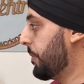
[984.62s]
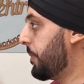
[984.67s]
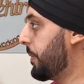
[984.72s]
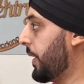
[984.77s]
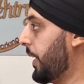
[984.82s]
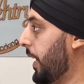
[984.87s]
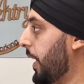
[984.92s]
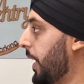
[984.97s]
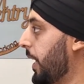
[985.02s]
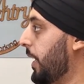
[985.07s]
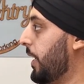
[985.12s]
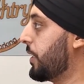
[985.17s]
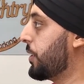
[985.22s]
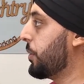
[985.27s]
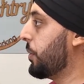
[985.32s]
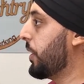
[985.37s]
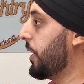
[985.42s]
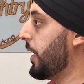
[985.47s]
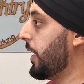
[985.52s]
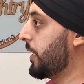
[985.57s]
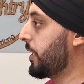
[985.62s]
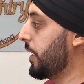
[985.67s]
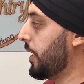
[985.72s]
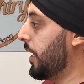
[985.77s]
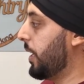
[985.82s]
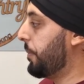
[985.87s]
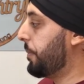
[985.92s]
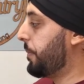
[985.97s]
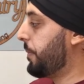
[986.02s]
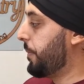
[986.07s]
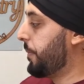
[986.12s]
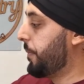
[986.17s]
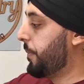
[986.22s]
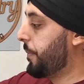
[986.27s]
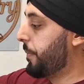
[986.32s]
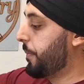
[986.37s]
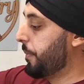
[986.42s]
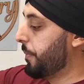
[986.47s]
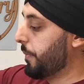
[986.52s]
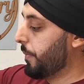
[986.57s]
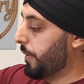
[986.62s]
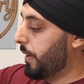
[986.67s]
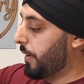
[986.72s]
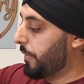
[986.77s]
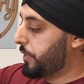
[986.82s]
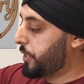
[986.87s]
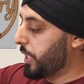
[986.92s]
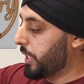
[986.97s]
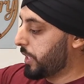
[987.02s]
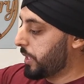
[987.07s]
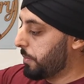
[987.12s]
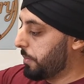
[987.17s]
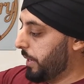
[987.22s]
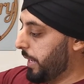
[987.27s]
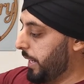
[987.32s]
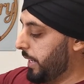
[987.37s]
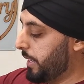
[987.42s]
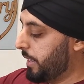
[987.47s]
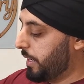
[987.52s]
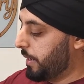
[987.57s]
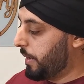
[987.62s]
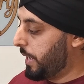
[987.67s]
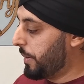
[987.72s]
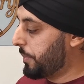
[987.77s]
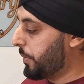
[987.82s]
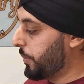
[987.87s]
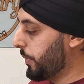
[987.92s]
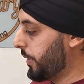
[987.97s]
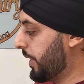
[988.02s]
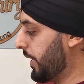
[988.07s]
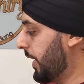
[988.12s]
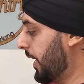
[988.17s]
But yeah, it's all connected up. I've checked the blade and I'm happy with